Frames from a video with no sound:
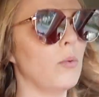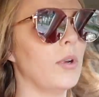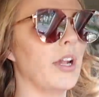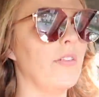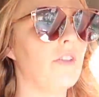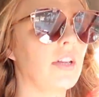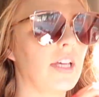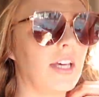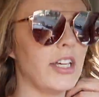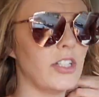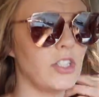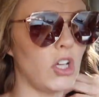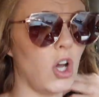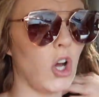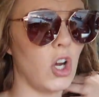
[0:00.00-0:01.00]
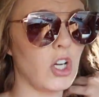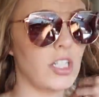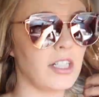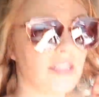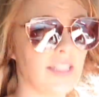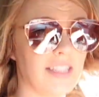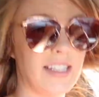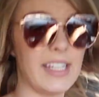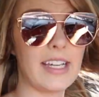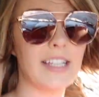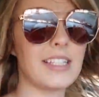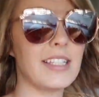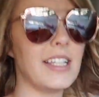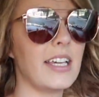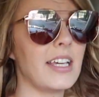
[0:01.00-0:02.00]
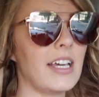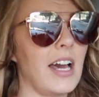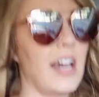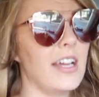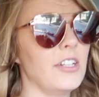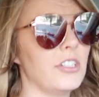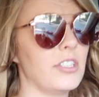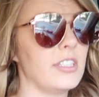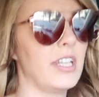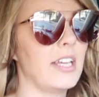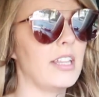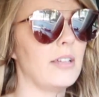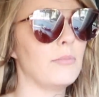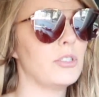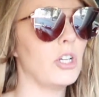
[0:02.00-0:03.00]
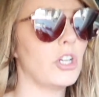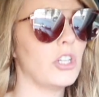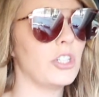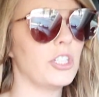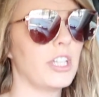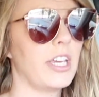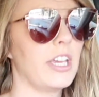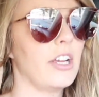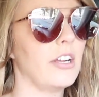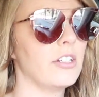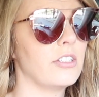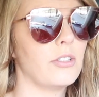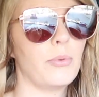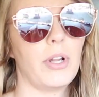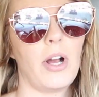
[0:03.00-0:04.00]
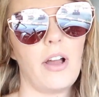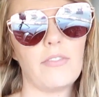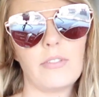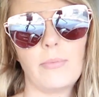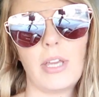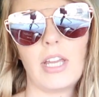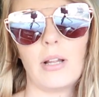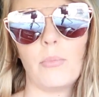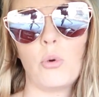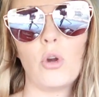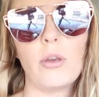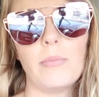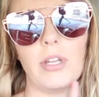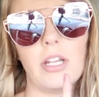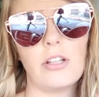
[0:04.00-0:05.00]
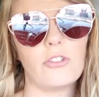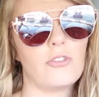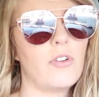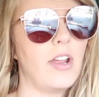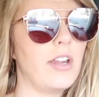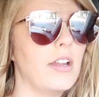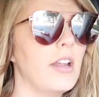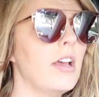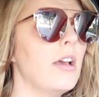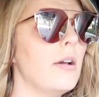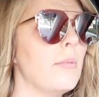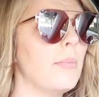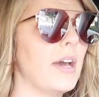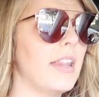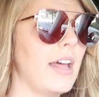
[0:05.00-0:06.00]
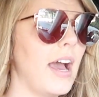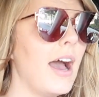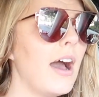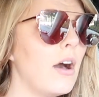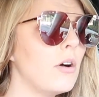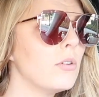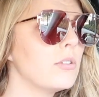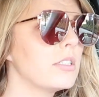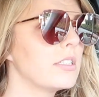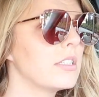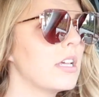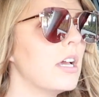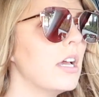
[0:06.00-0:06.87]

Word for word: Whenever the kids are sick sick, I just take them to urgent care so we don't have to make an appointment. It's right by the house.